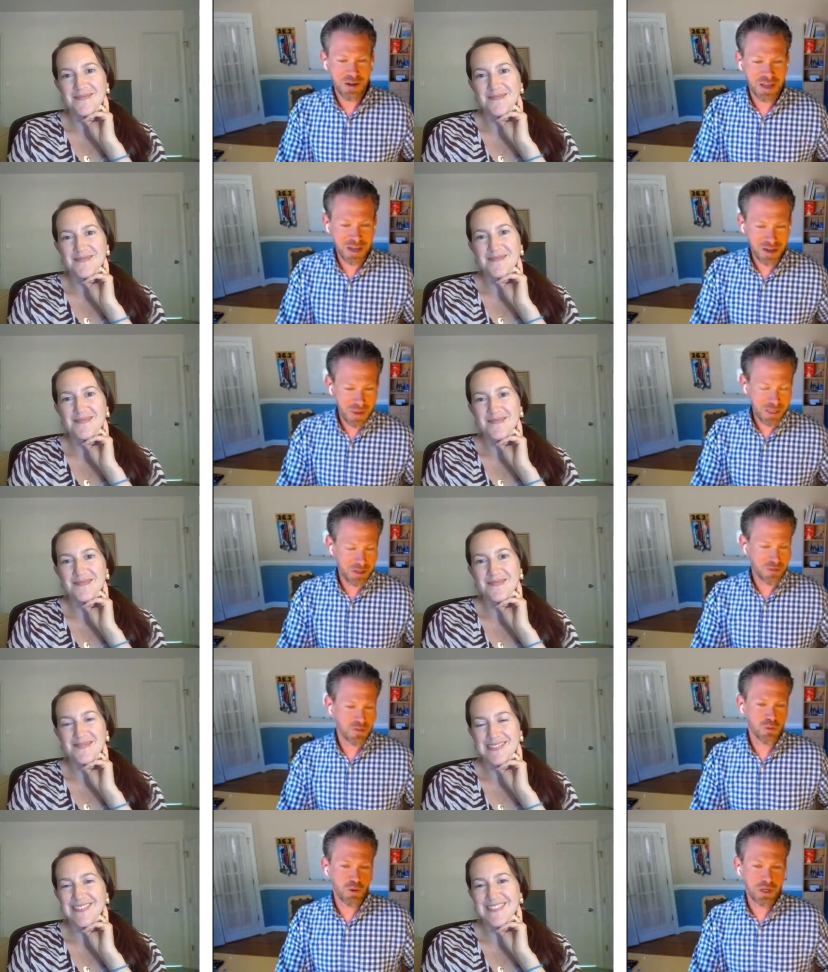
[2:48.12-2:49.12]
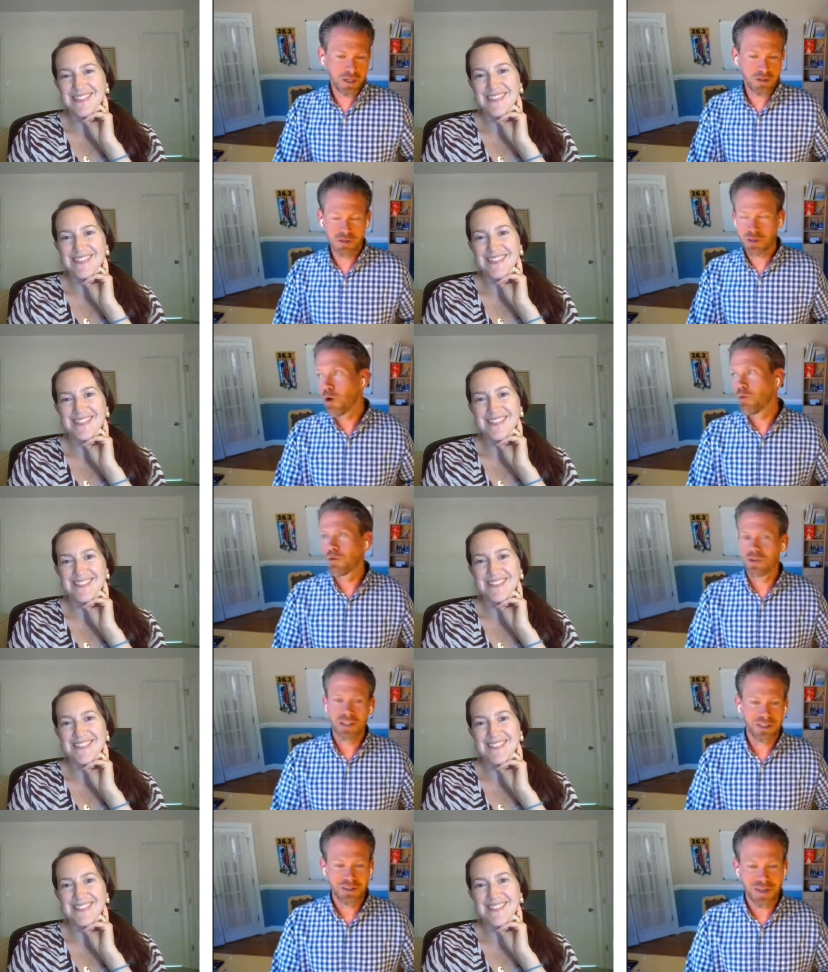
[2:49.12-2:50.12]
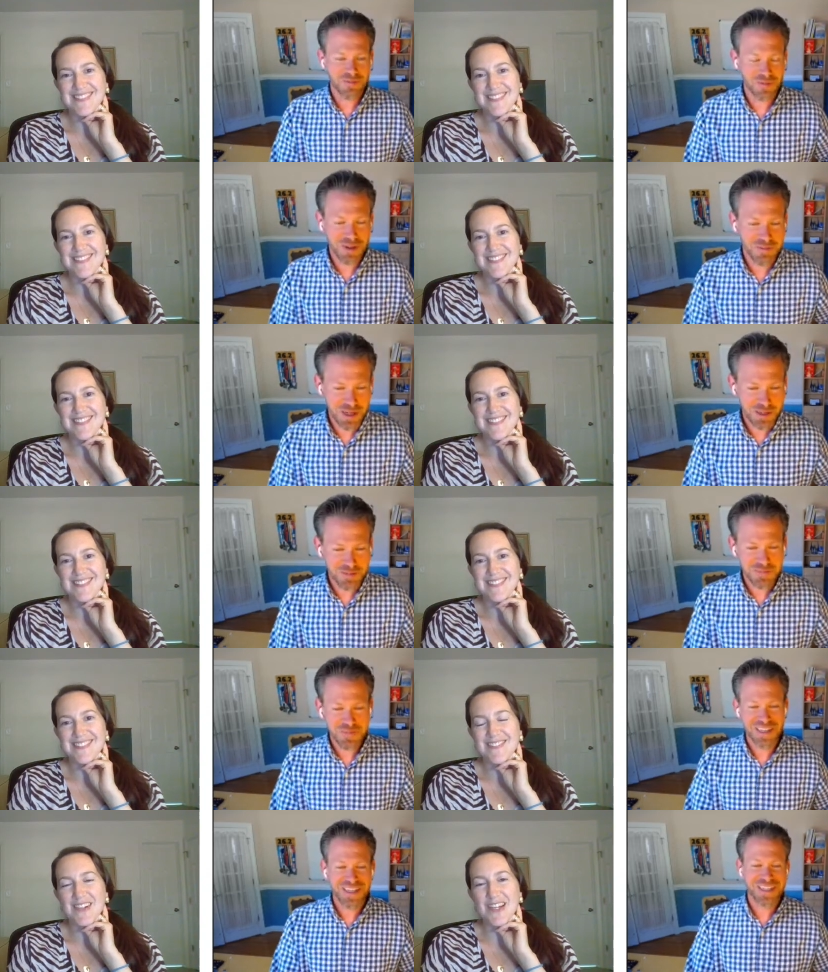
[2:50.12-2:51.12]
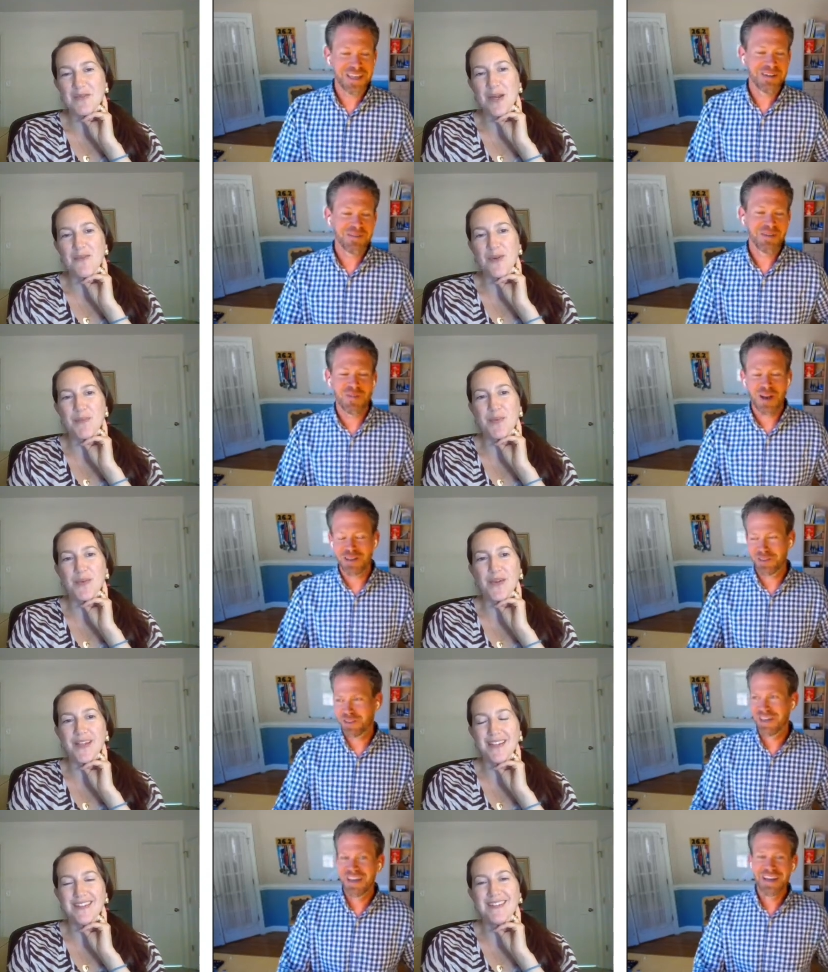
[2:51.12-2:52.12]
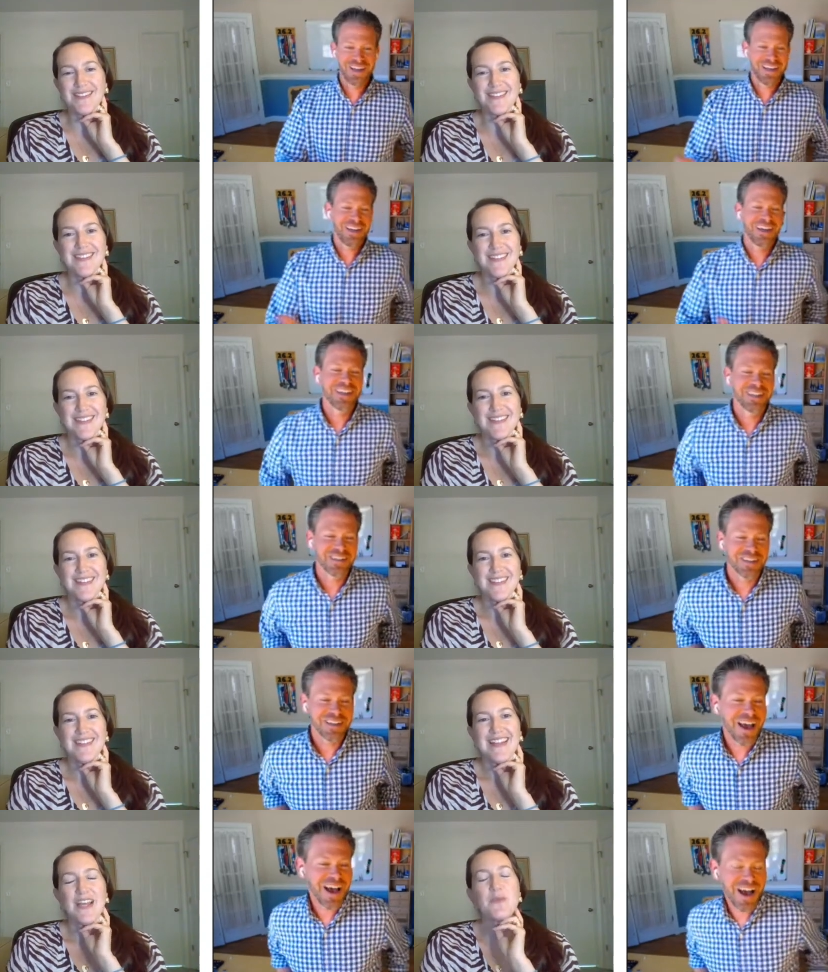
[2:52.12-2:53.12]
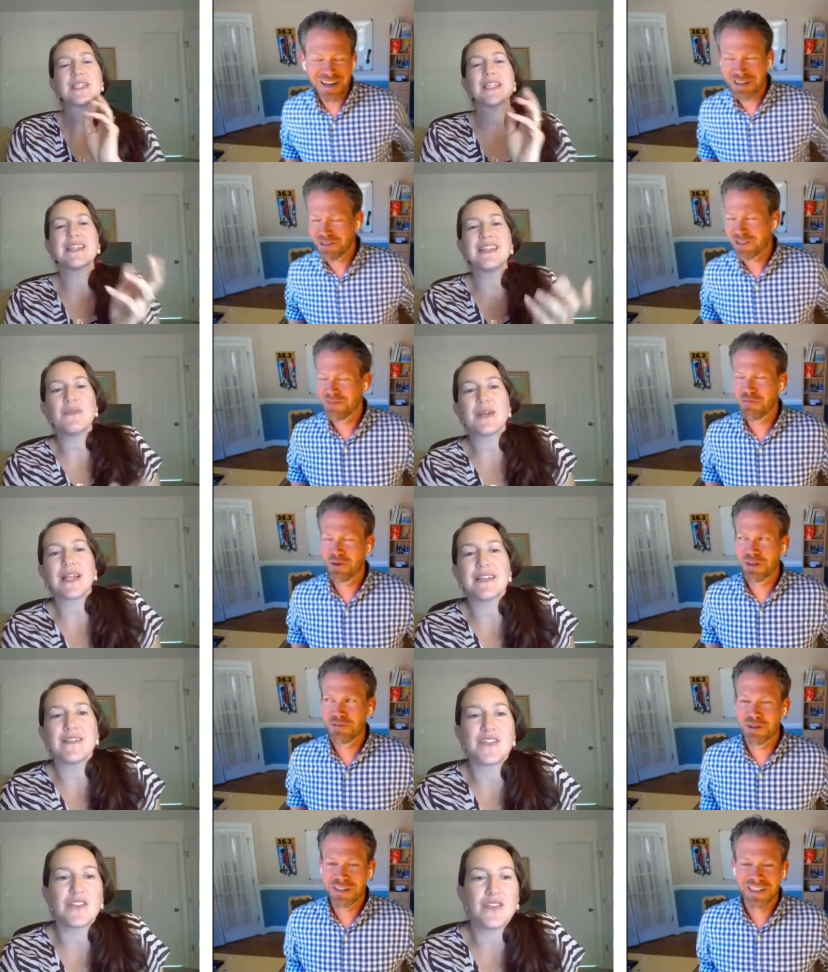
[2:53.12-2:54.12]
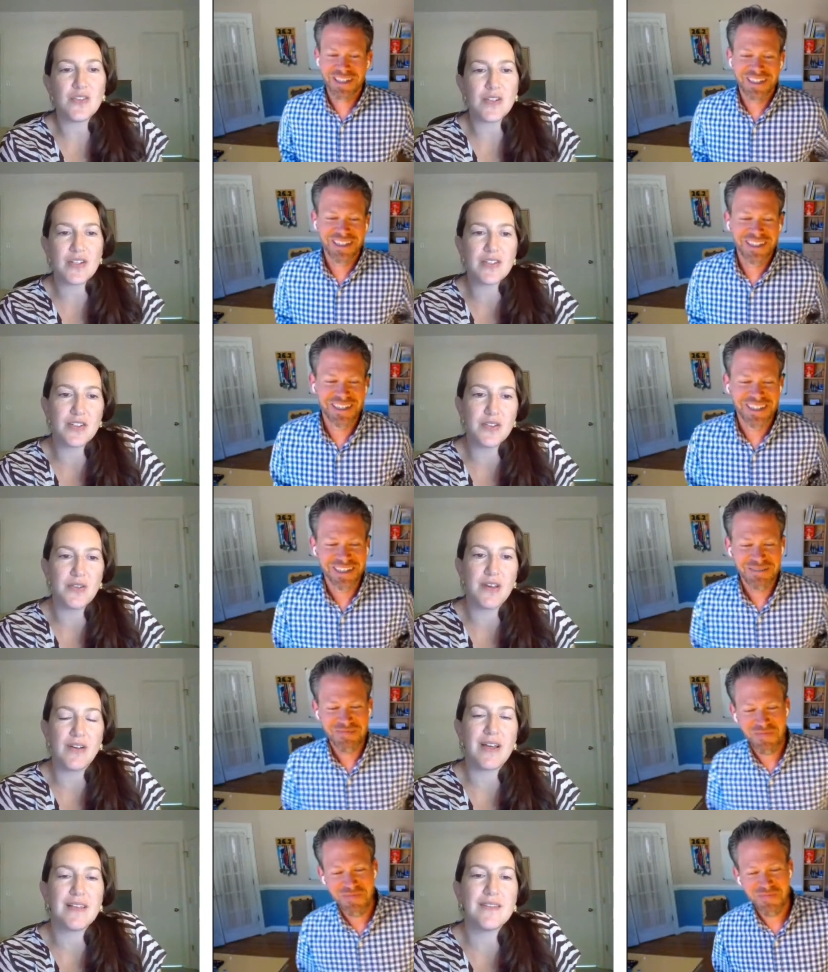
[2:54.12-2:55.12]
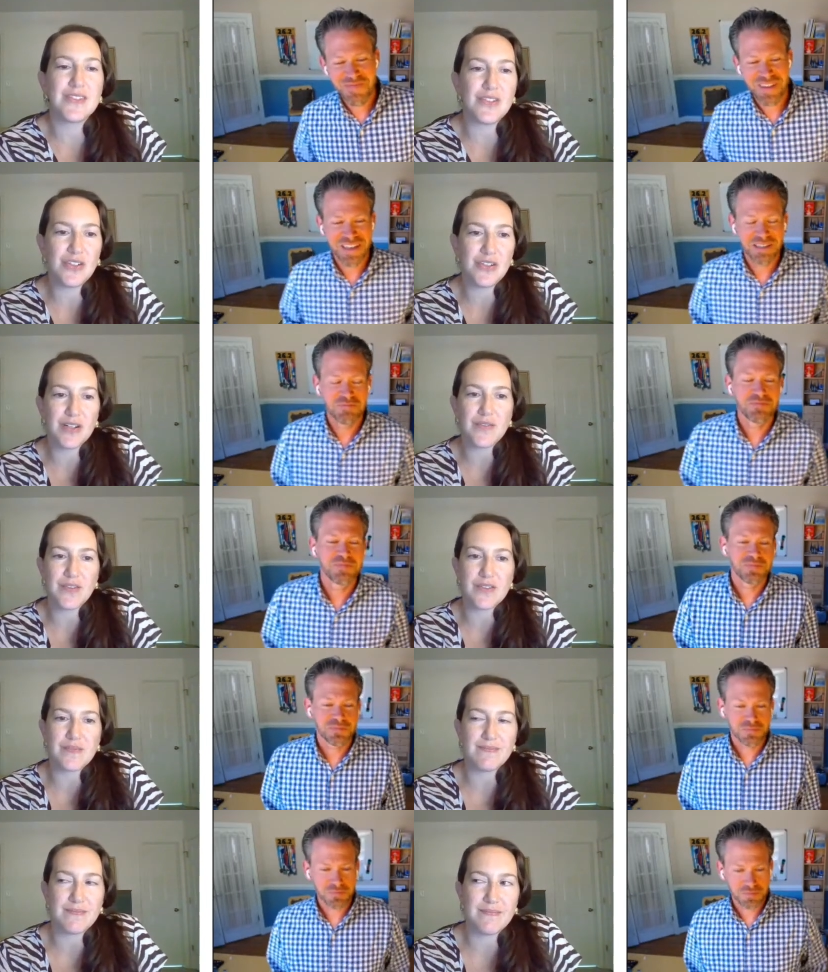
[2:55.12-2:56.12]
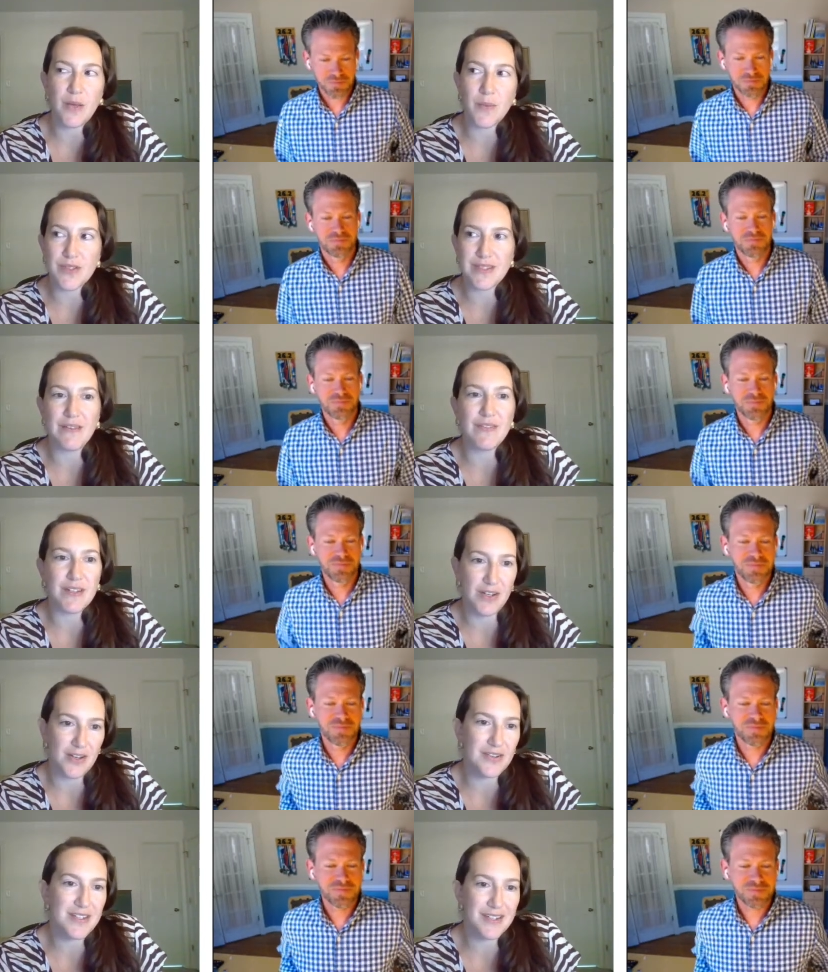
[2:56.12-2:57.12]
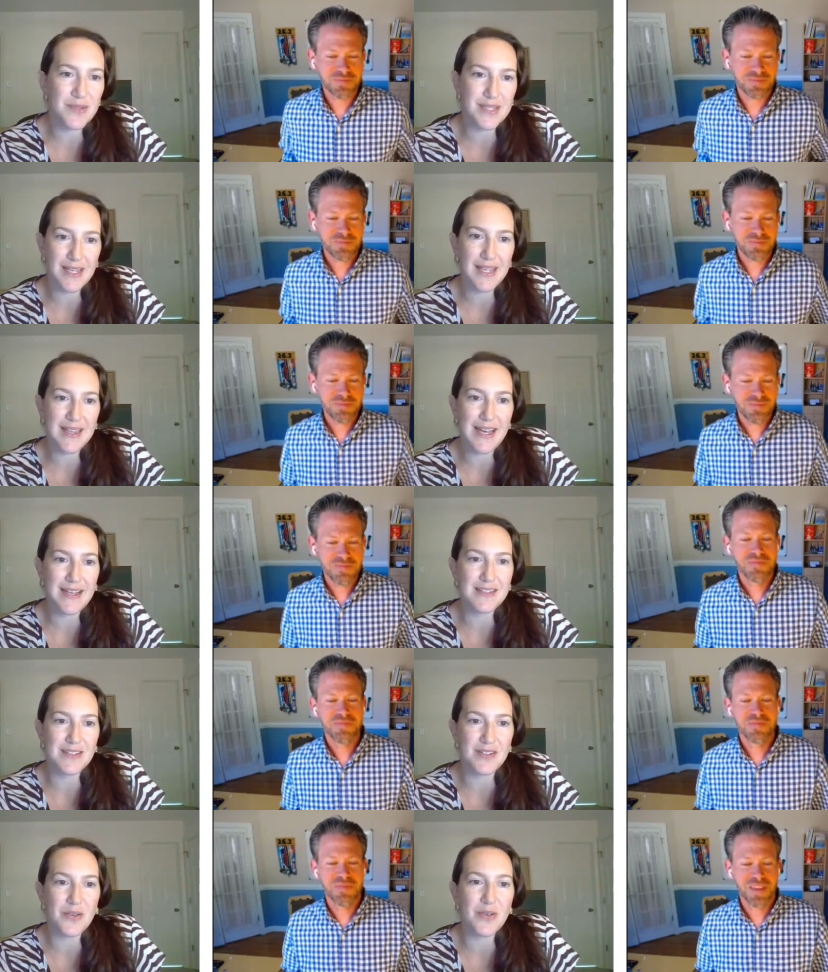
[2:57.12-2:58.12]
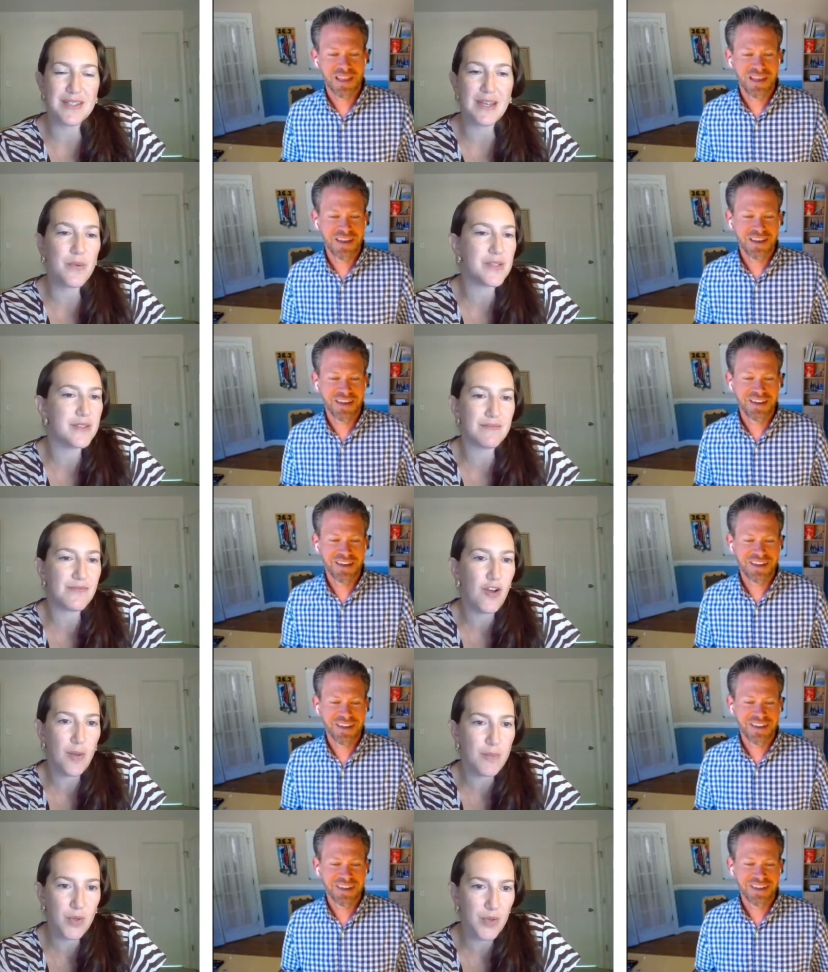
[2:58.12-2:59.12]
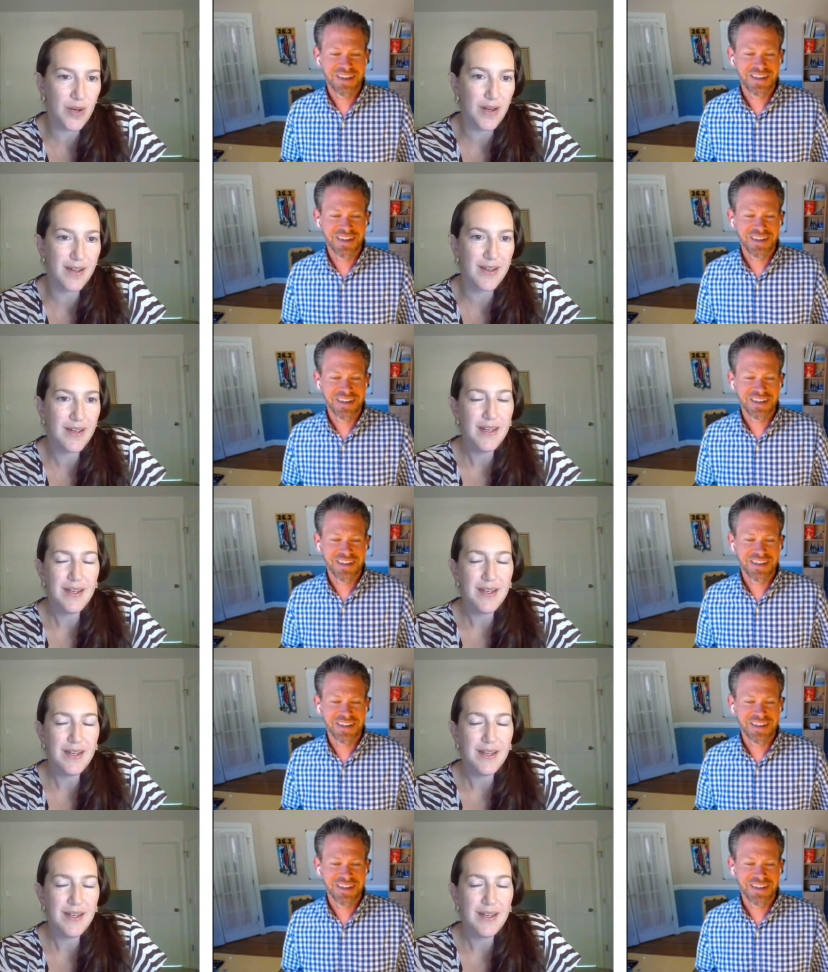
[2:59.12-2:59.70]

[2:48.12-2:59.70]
Speaker 1: and I've been here for 20 years. Oh well, then you're not from here. And right. At what say, point? Yeah. It was like that when I lived in
Speaker 2: New York too, though. I lived in New York for almost seven years, and it was like that too because I wasn't from New York.